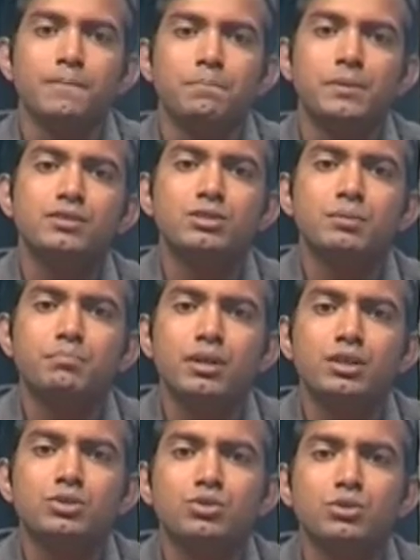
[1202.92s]
This
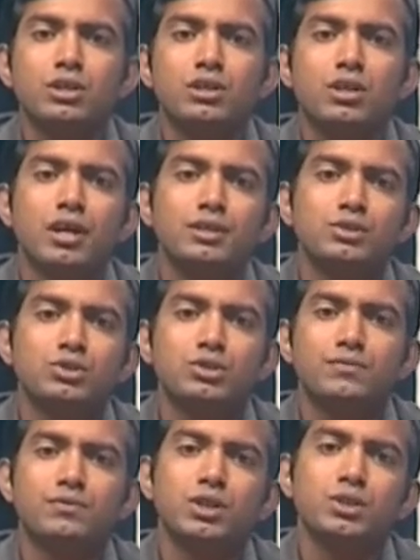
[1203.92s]
depends on the kinds
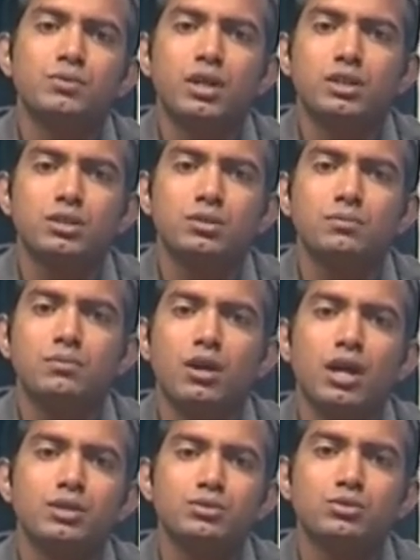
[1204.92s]
of radioactive
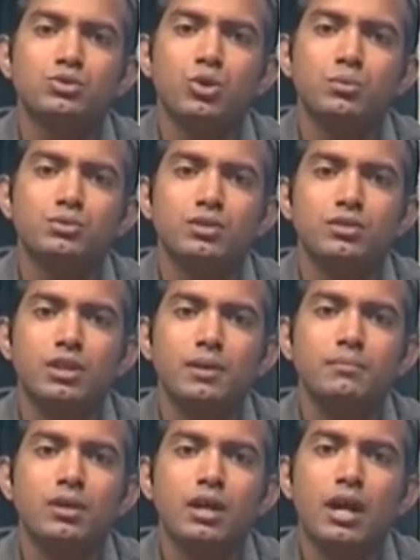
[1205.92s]
isotopes in
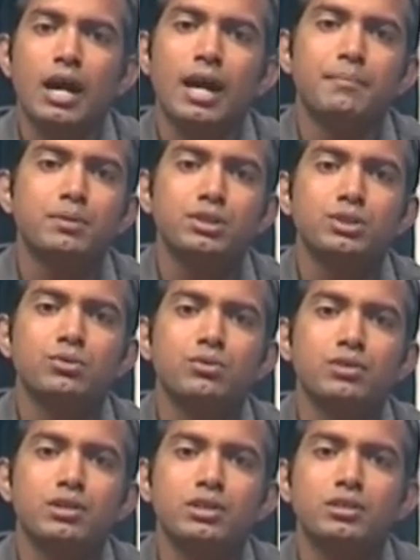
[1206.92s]
them and
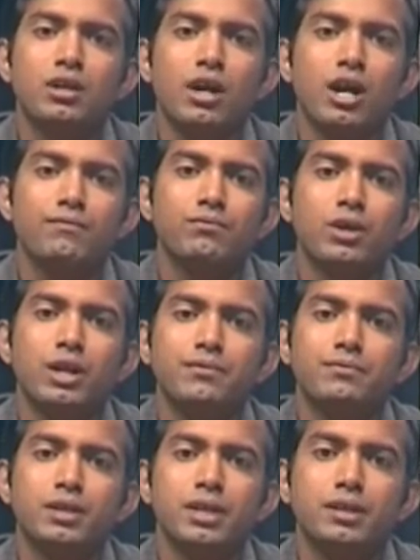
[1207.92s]
particularly the
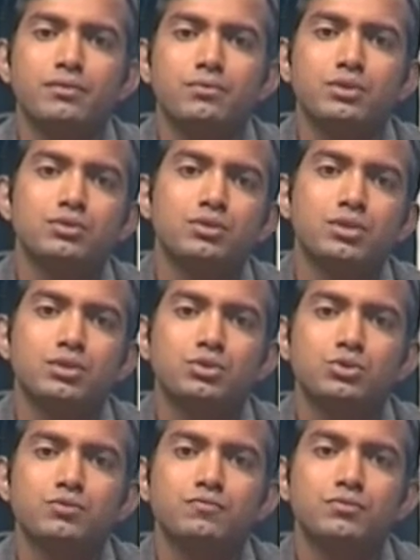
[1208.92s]
half-life
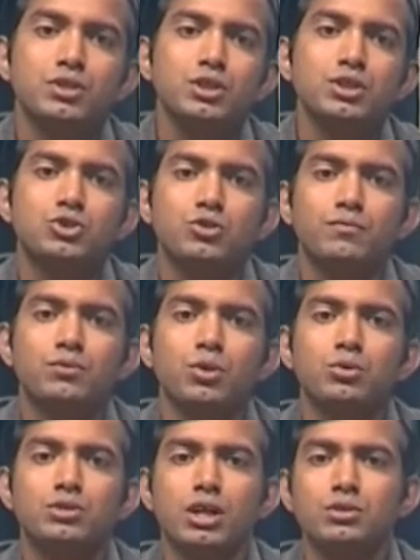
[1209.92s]
characteristics of each of
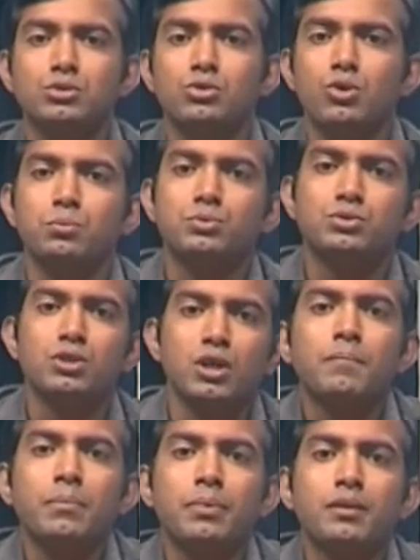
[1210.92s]
those isotopes.
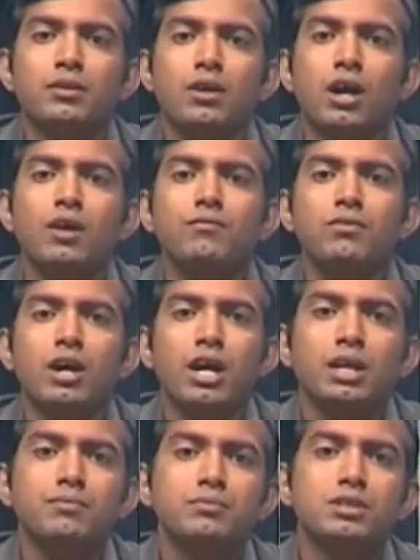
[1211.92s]
The
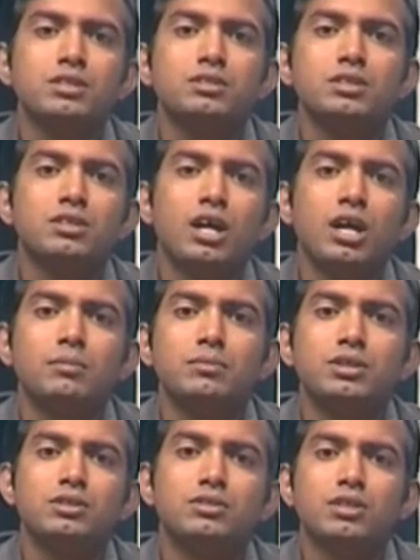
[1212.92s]
half-life is the
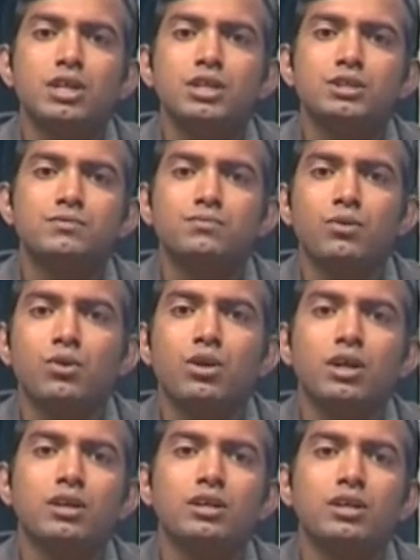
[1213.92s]
time it takes
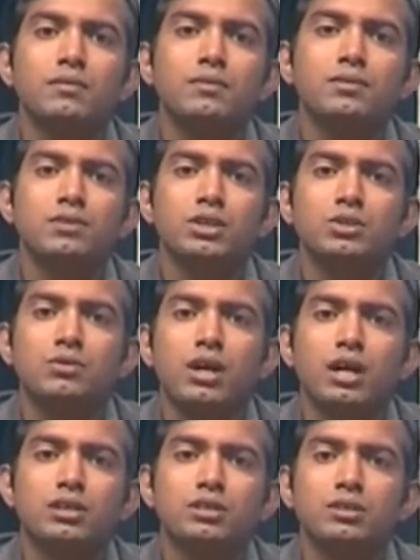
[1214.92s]
for a given
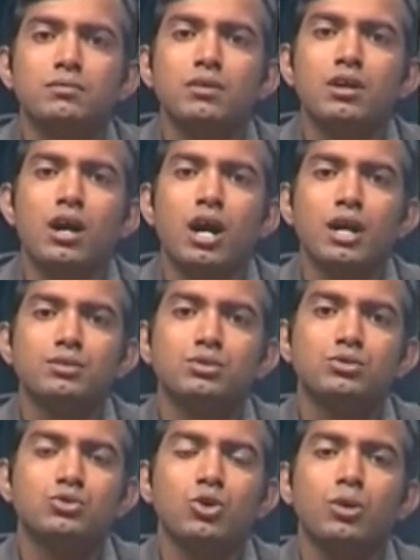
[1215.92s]
radioactive
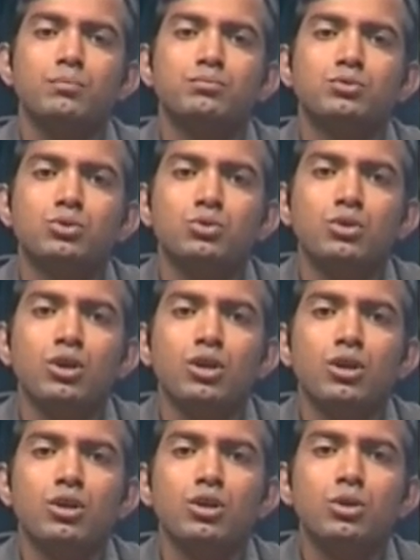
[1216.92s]
isotope to
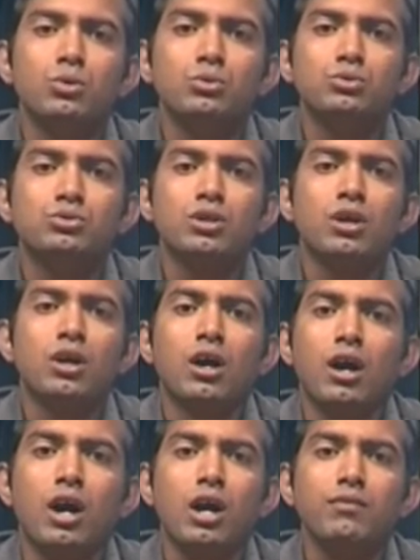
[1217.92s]
lose
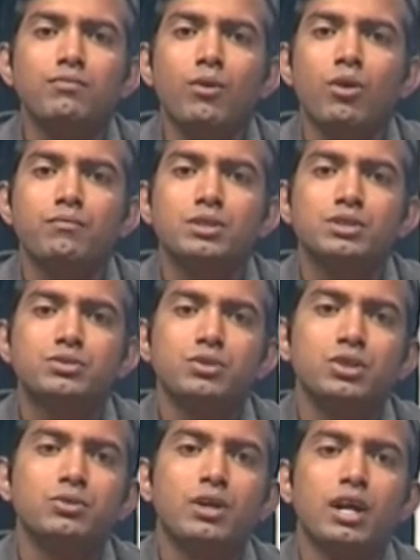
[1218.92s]
half of its
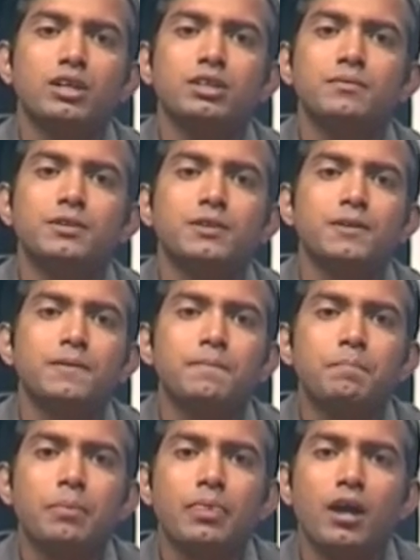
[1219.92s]
radioactivity.
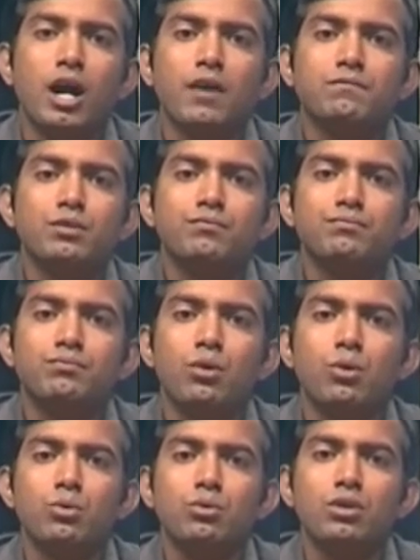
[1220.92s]
After
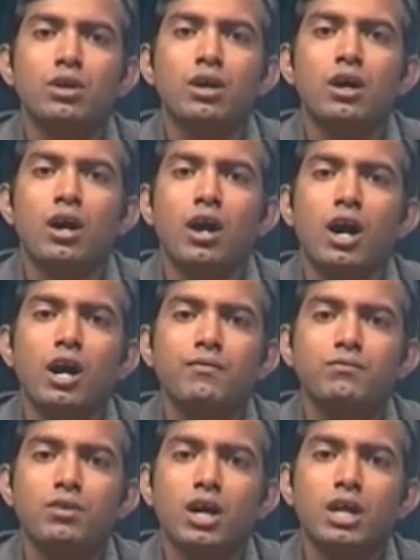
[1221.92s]
4
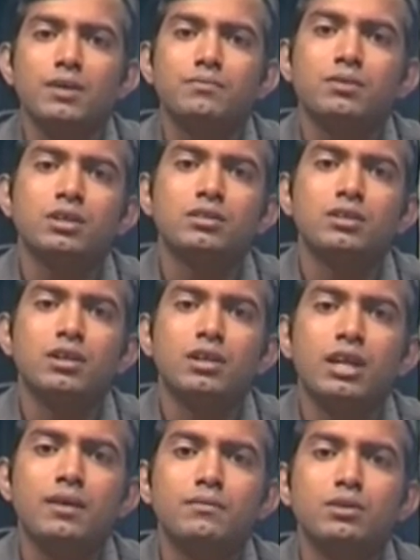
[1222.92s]
half-life, the
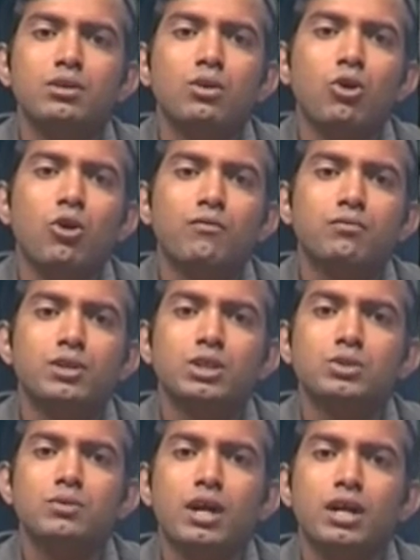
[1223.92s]
level of
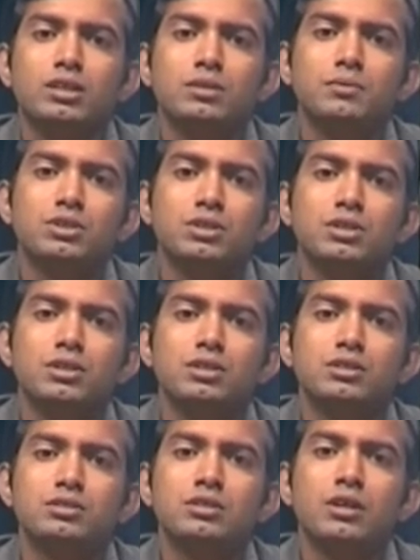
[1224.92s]
radioactivity
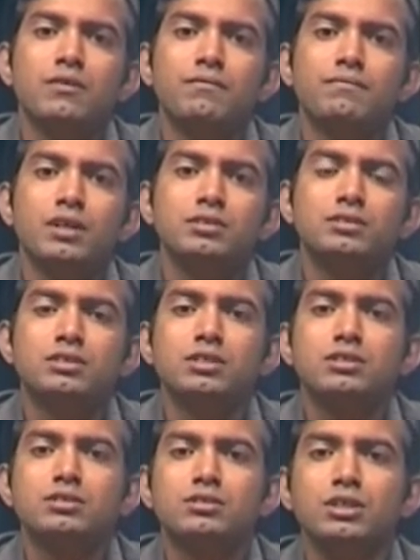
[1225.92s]
is
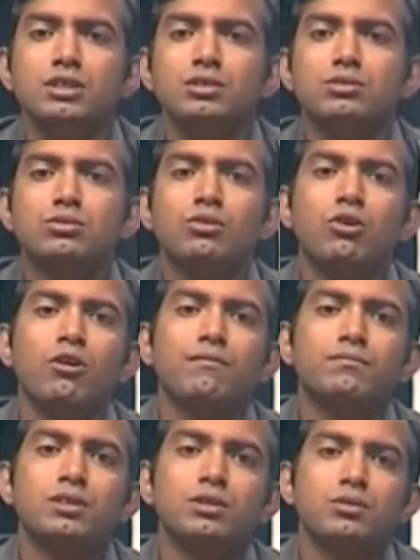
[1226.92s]
1/16
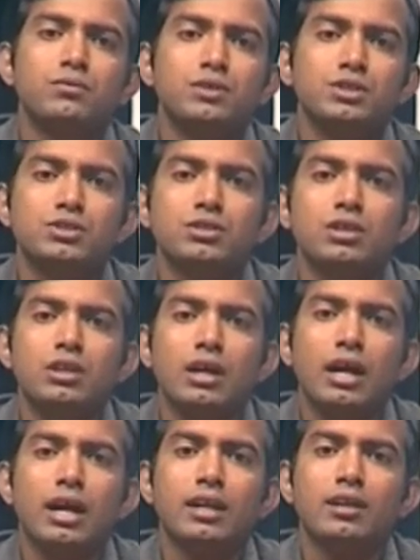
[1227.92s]
of the original,
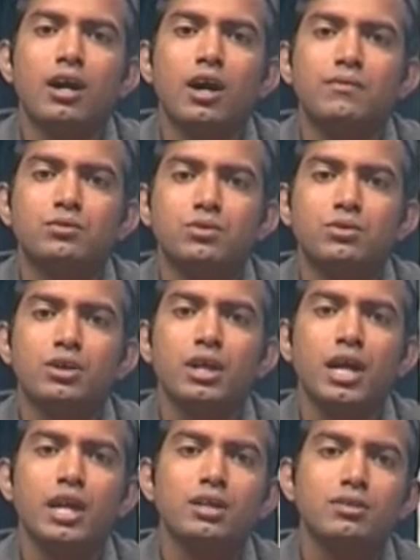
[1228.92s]
and after
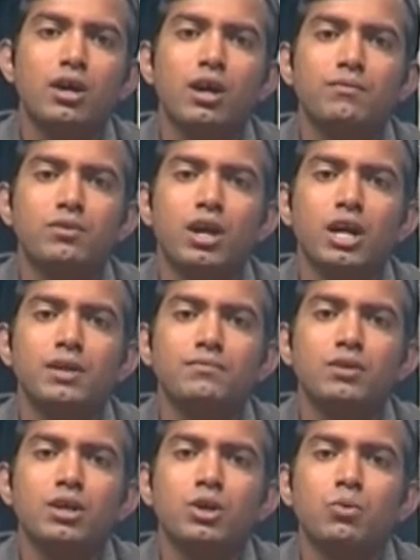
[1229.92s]
8
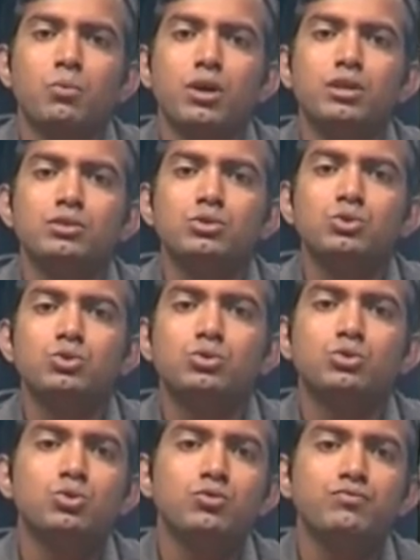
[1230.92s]
half-life
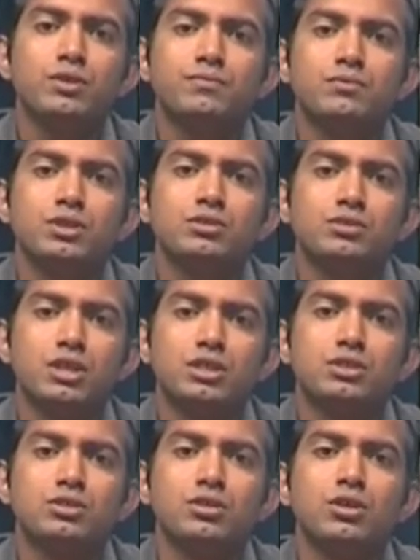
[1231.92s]

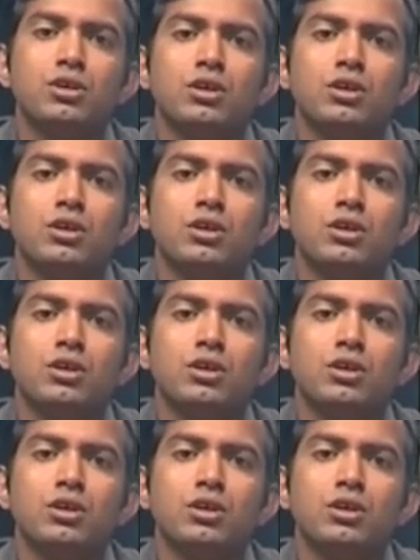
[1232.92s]
1/256th.